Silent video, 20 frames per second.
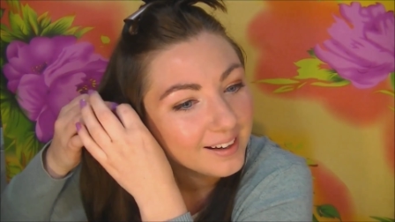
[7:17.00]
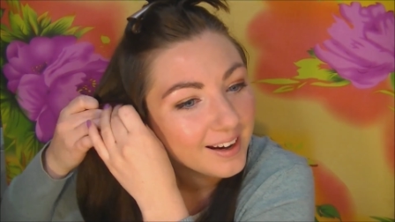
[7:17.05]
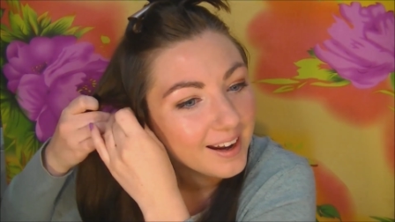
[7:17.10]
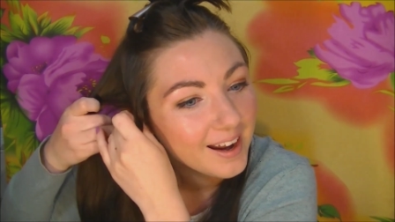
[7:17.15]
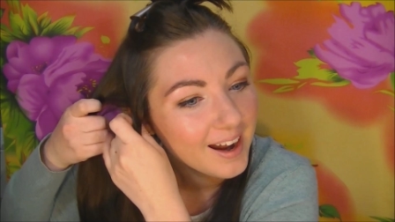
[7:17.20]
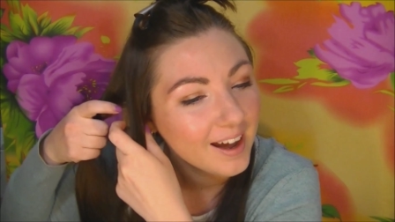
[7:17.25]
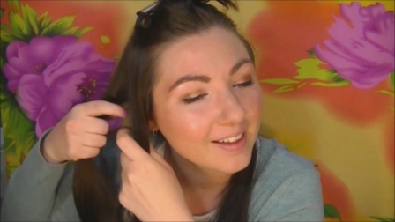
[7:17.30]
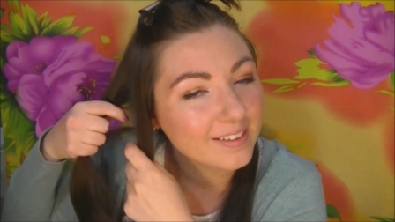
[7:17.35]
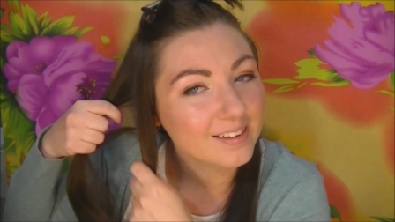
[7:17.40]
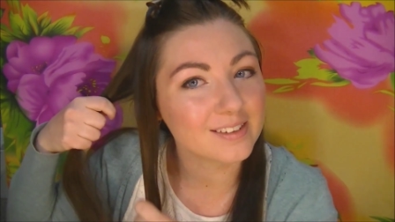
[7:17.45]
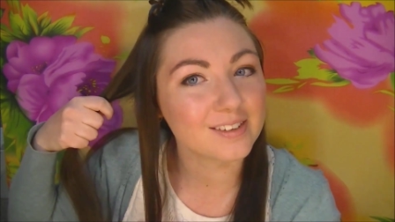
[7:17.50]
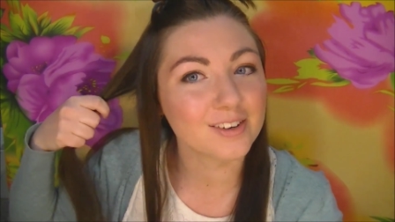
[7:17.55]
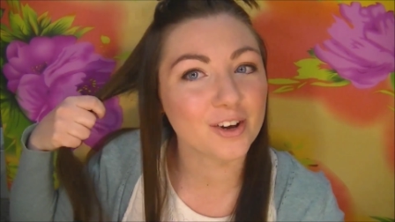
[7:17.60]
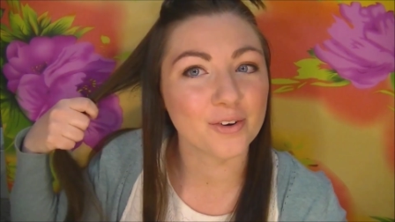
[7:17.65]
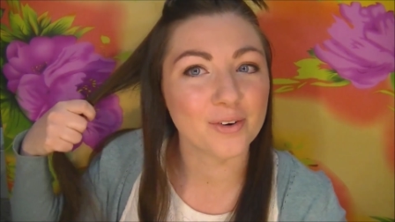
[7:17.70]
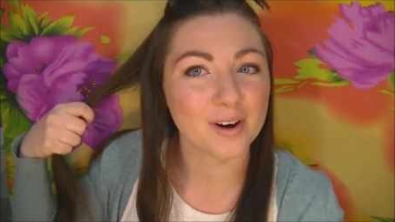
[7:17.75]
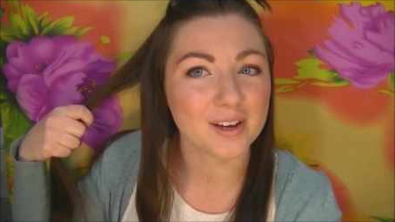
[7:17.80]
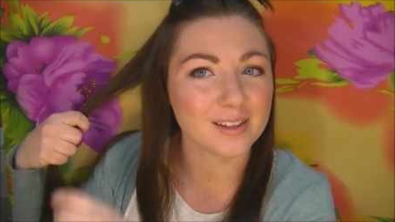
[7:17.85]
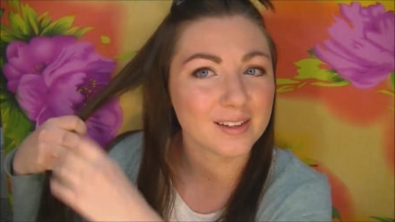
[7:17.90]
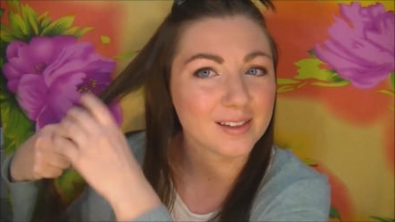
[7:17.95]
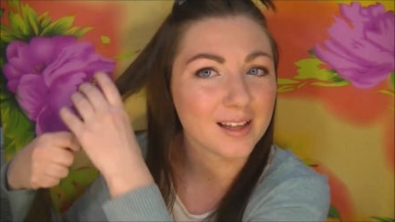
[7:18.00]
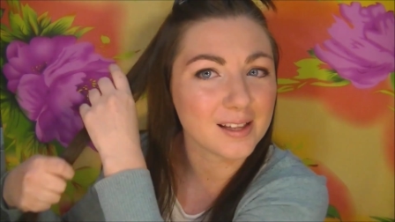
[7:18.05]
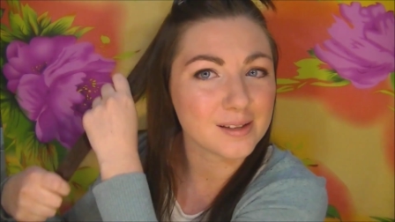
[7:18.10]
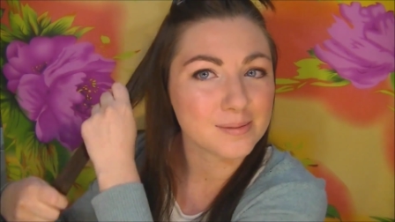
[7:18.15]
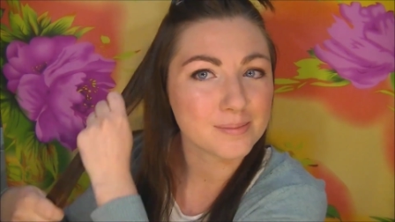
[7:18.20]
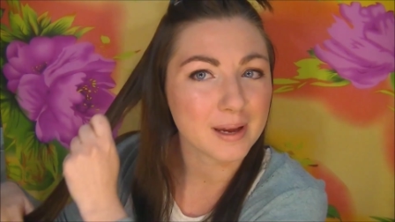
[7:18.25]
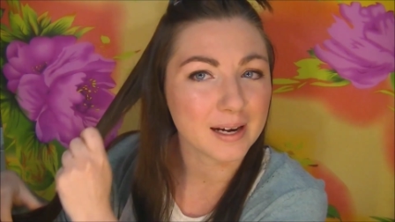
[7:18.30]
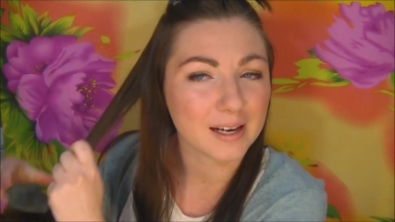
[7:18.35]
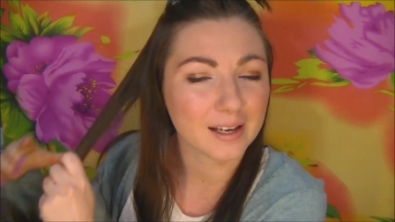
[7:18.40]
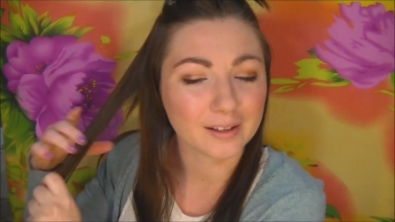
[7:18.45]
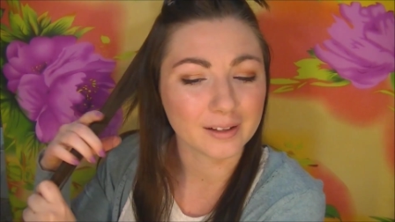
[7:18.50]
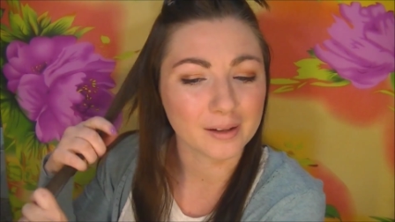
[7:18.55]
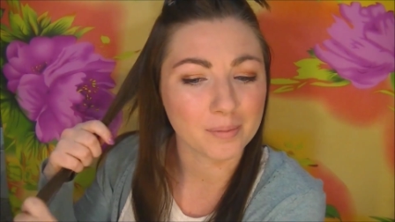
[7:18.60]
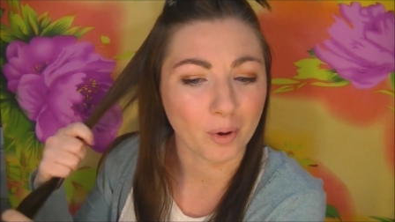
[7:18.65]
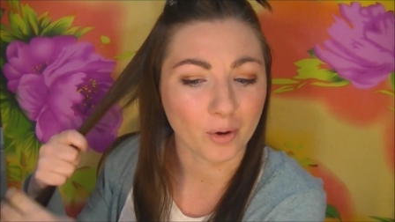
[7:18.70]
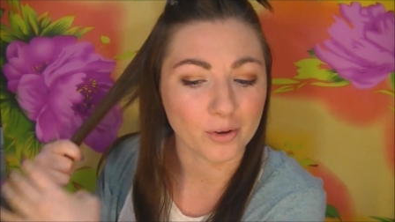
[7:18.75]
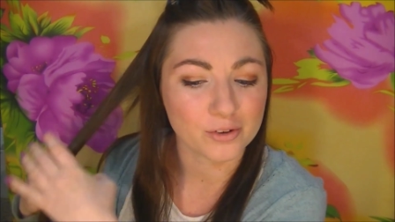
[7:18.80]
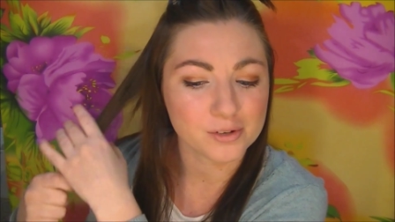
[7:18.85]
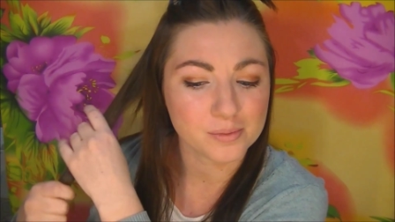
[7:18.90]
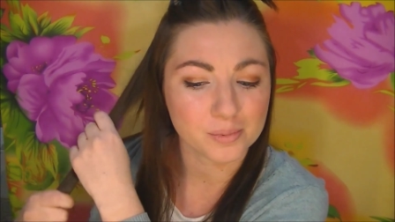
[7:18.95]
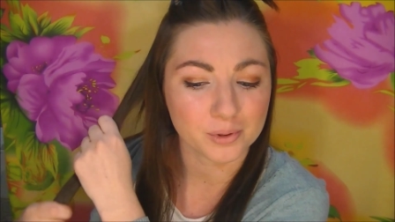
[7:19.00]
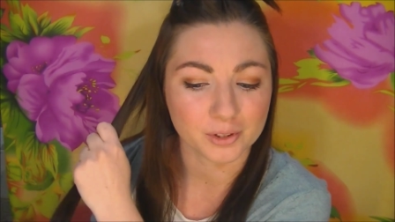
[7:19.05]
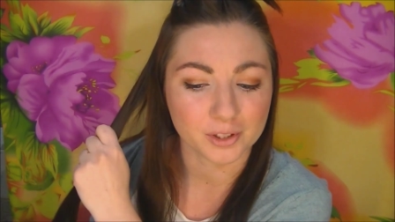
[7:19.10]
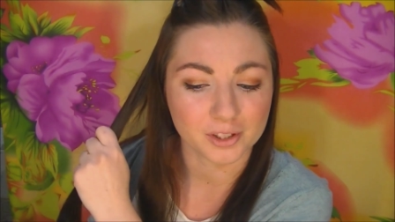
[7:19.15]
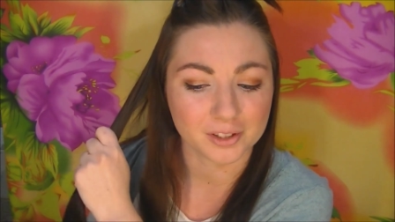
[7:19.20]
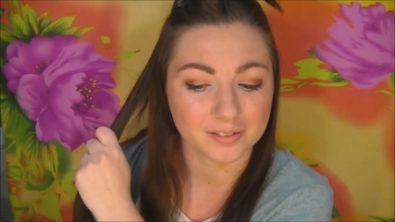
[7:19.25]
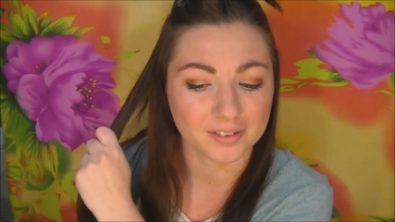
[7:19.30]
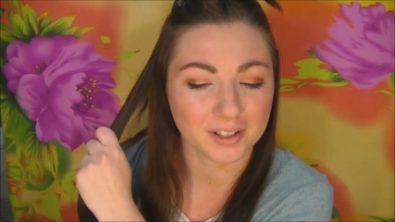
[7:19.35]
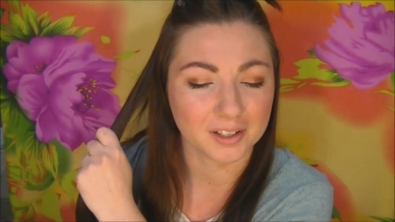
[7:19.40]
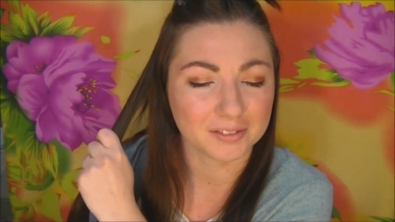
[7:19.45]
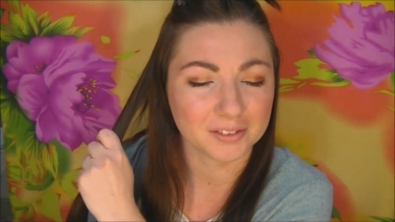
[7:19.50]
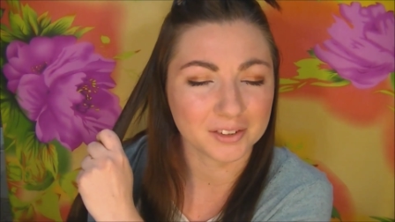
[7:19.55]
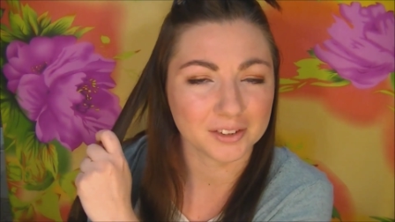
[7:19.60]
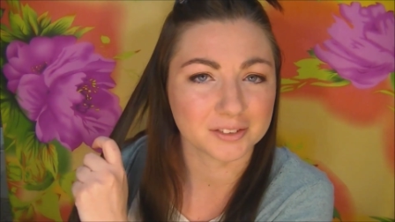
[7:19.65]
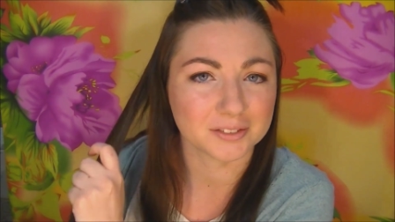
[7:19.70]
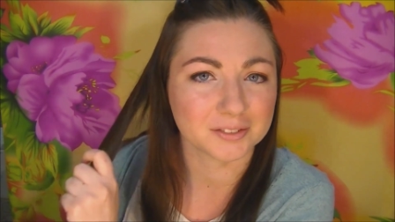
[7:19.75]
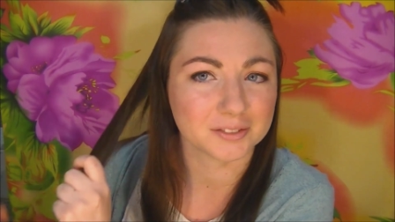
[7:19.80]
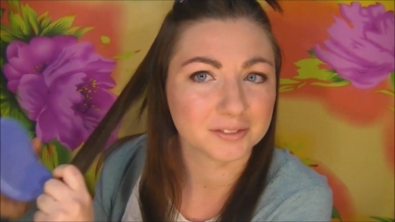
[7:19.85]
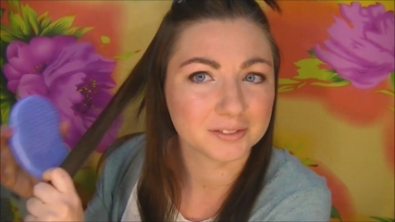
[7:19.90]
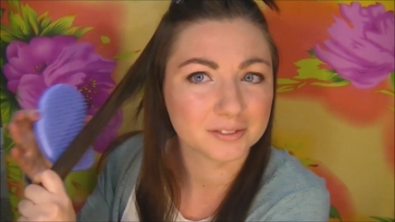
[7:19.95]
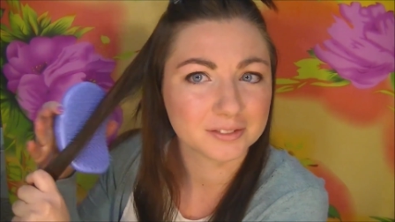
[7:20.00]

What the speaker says: how there's no way that that's medically possible. And I'm like, well,